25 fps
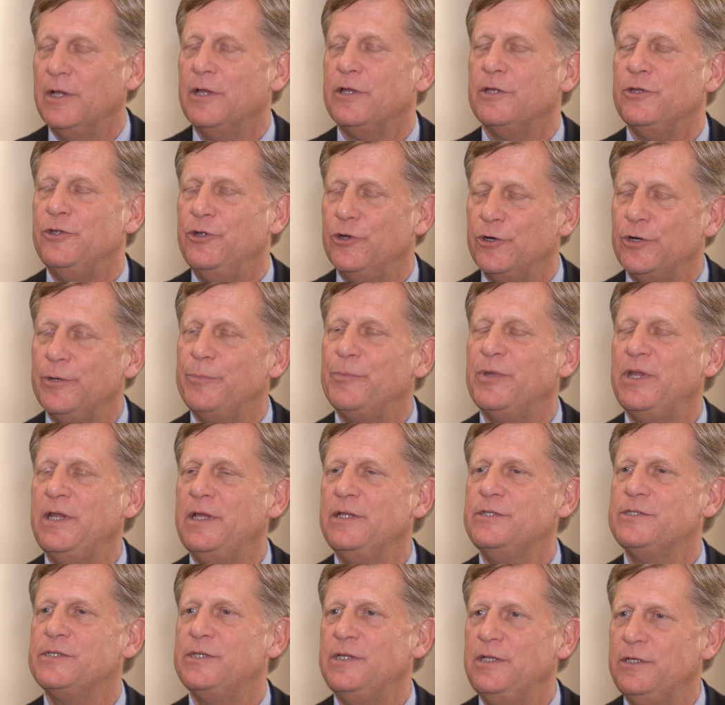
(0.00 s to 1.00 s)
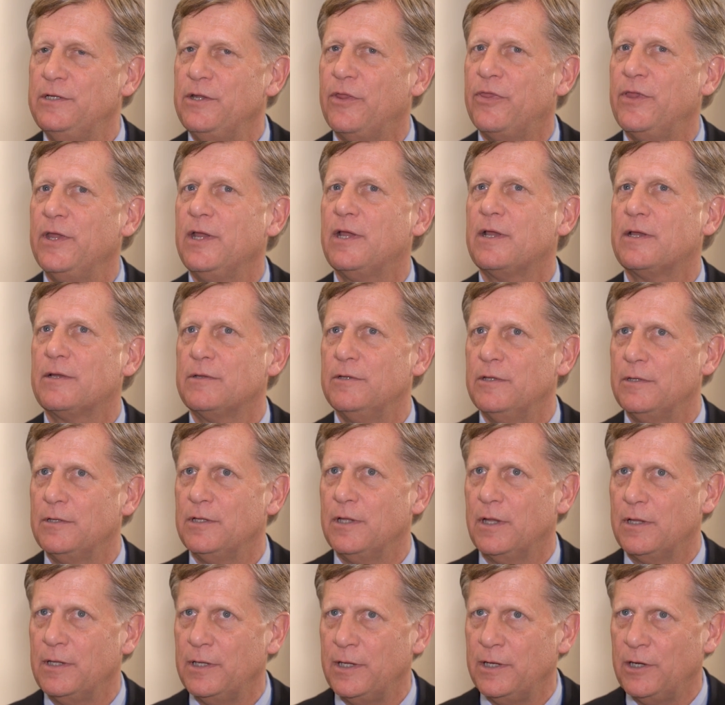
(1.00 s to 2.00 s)
Europeans need to think
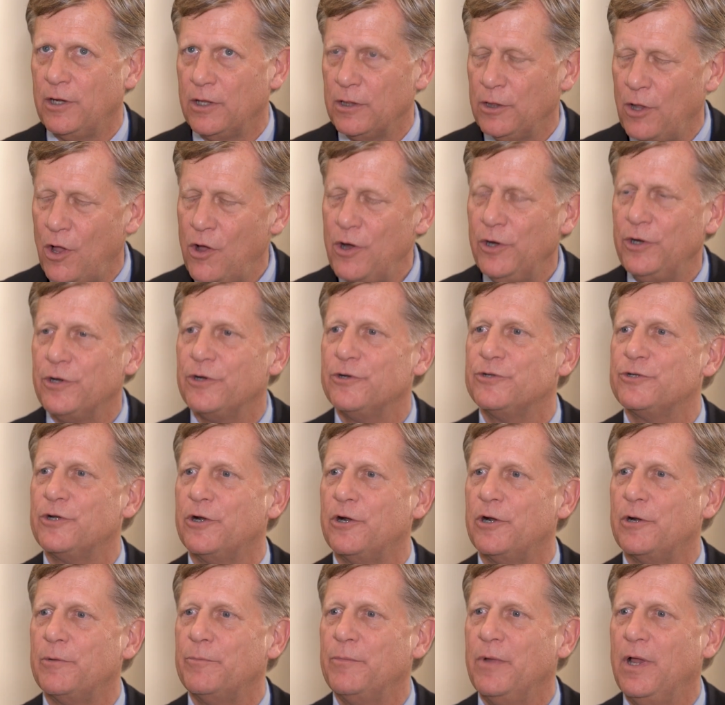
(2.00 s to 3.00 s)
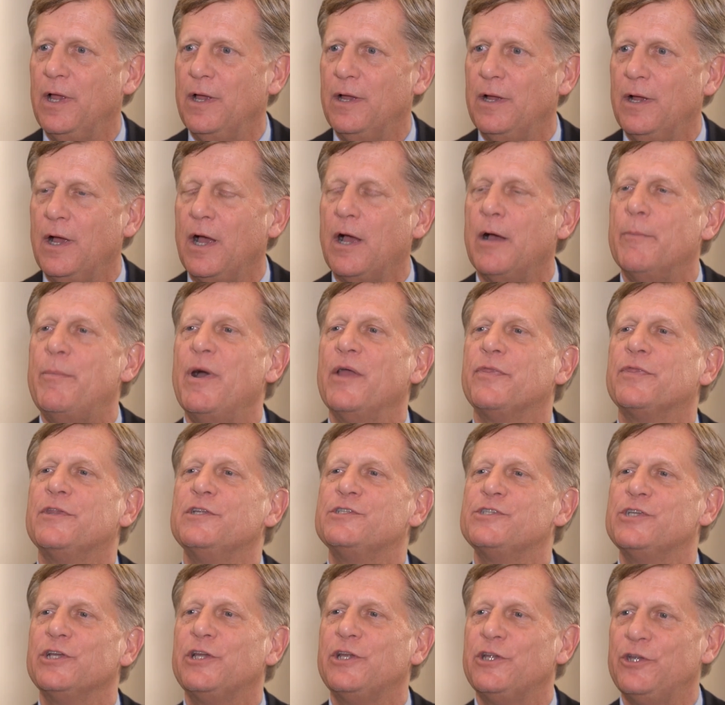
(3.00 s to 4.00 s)
in a longer term about the
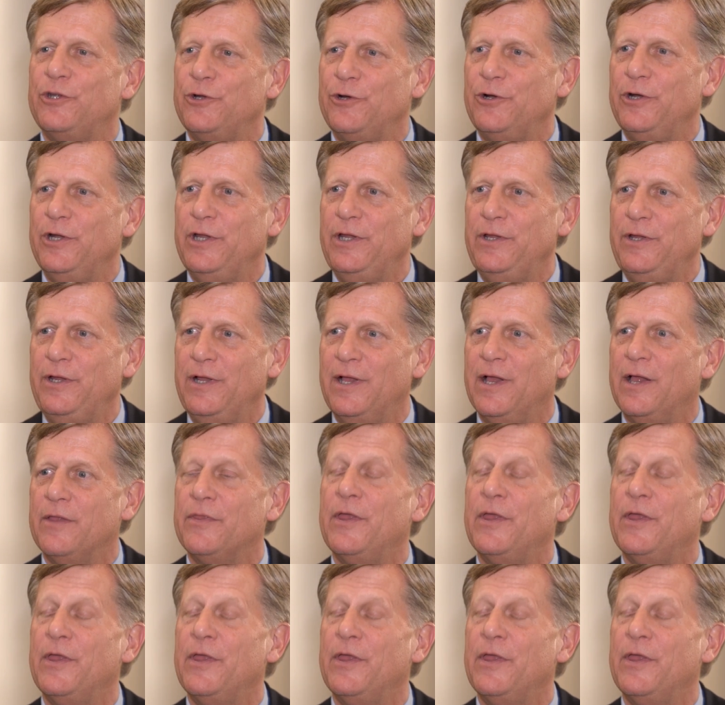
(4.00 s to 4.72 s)
security